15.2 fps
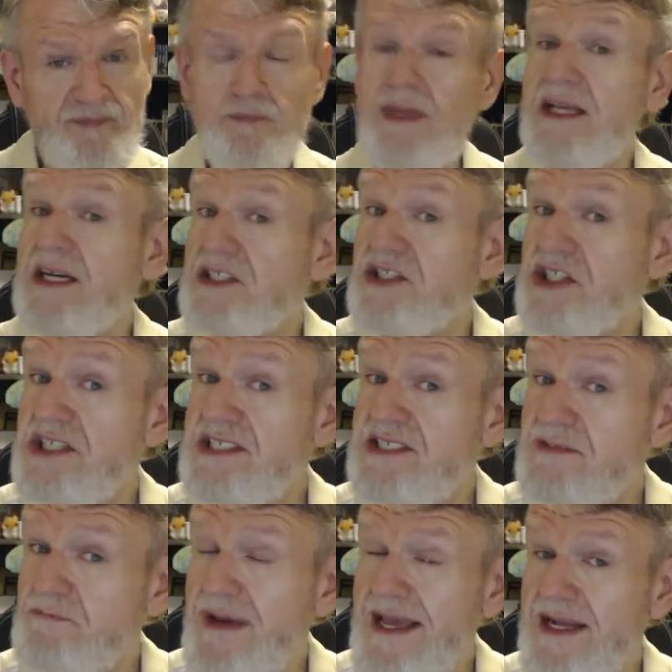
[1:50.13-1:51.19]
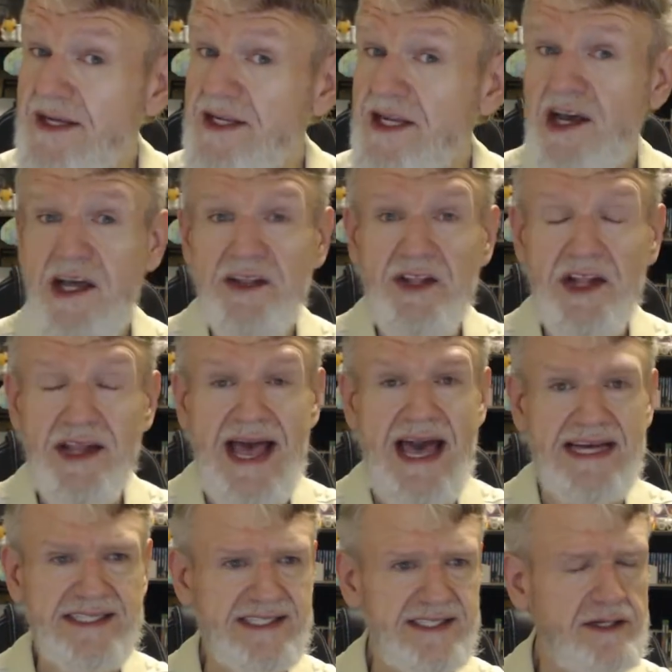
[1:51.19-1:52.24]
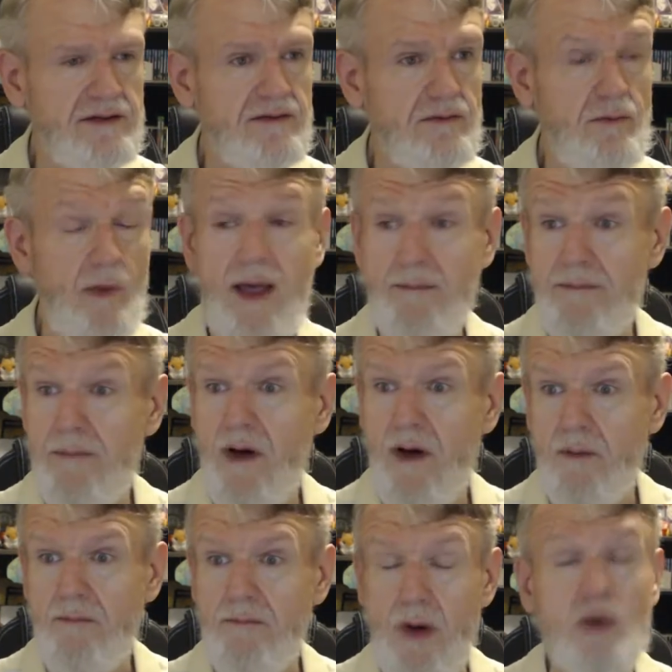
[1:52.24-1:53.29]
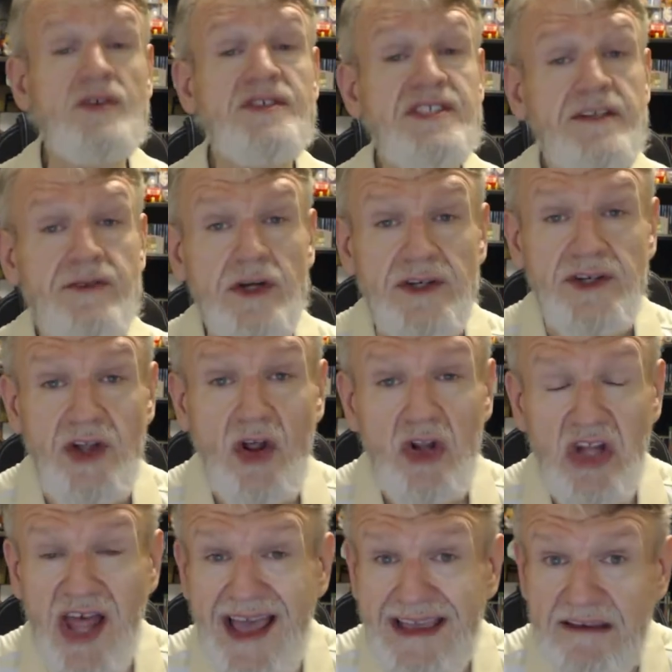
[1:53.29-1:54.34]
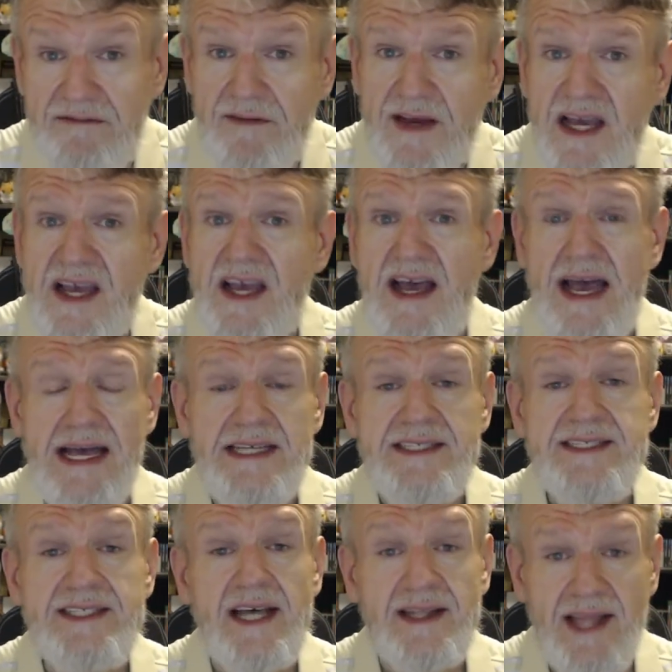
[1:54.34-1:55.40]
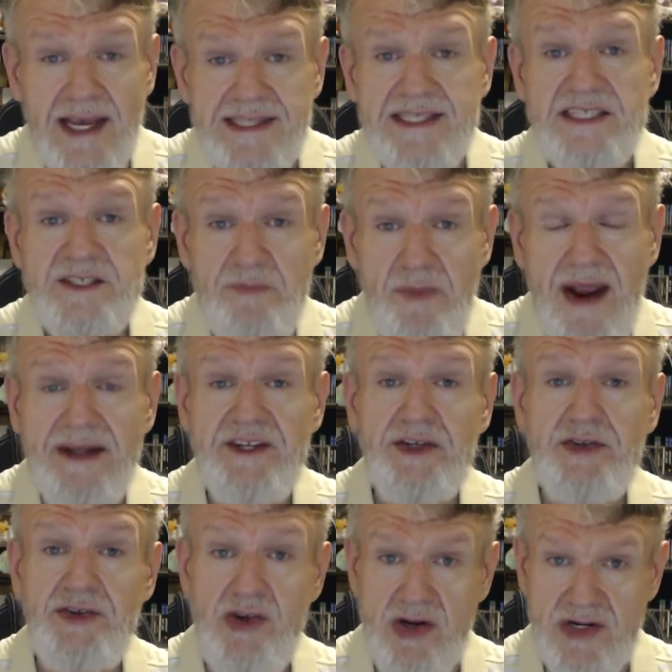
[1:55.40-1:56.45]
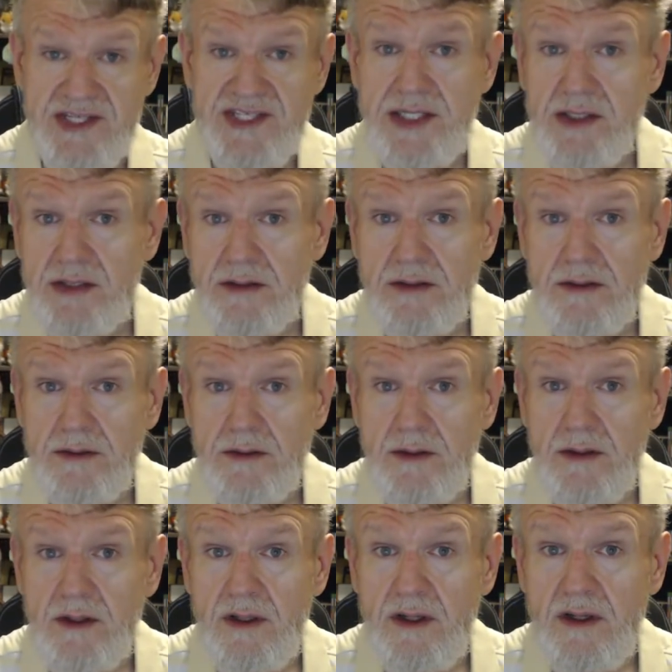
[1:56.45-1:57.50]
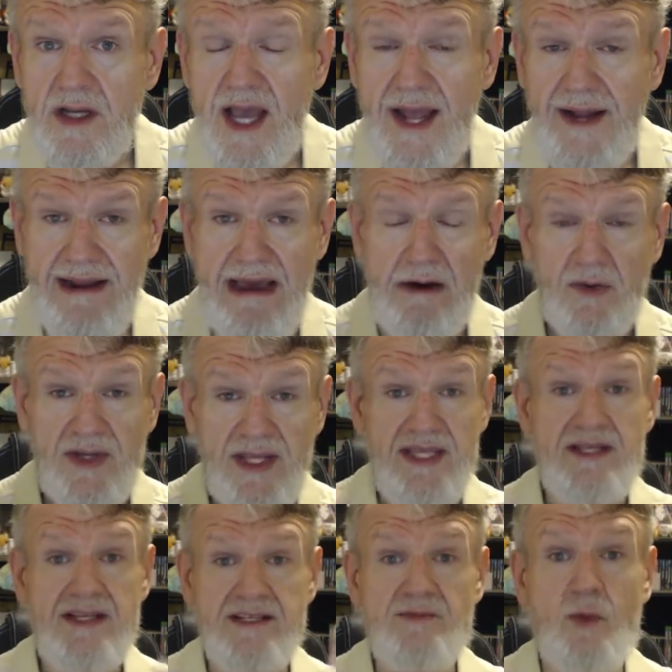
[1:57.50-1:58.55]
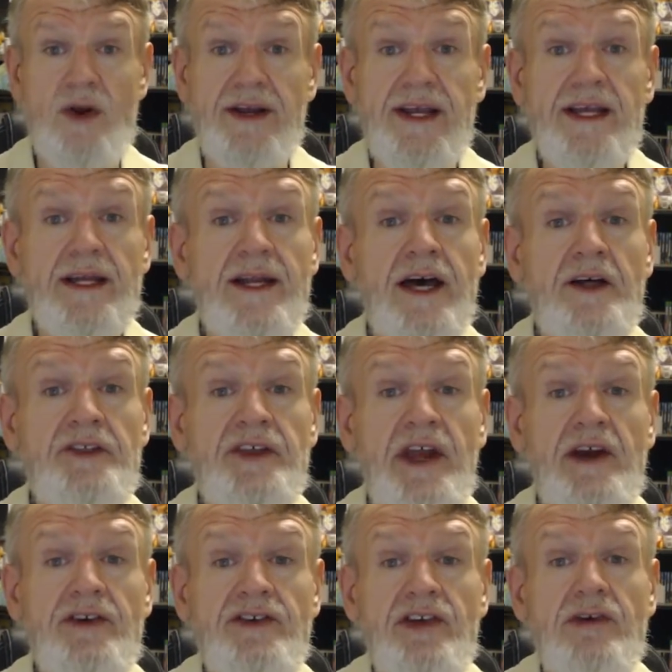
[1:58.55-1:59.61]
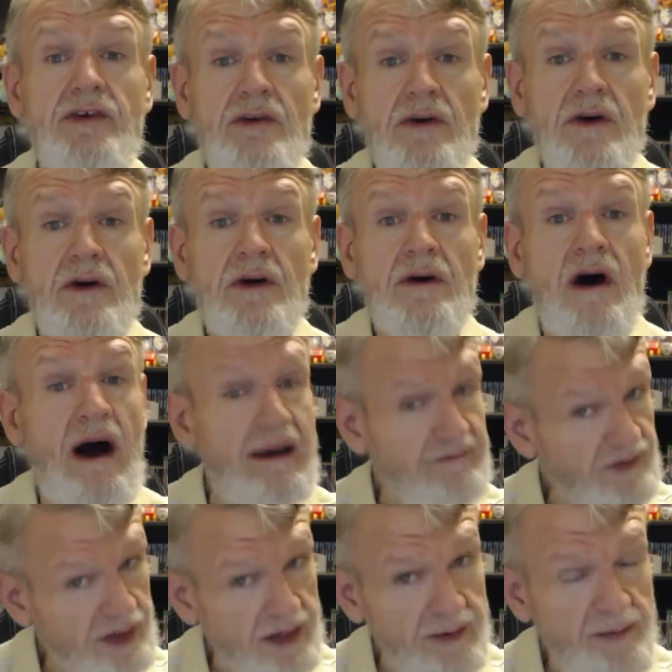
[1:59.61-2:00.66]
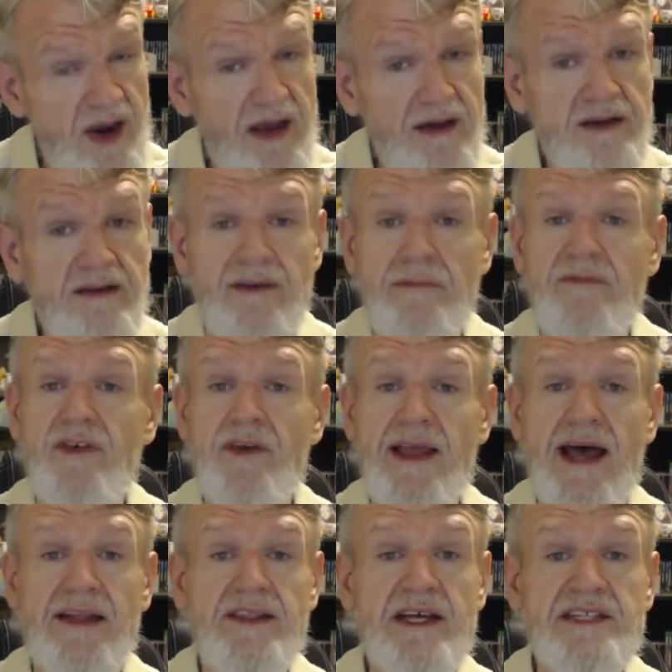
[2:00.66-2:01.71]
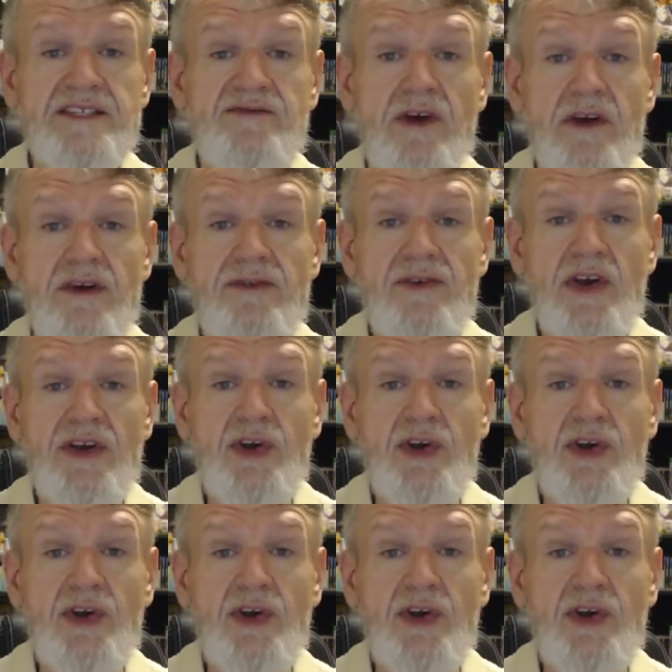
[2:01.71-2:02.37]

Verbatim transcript: because she spent the last, well, most of her adult life as a licensed practical nurse. And now he's working in healthcare too. I'm very proud of him for that. That's very, very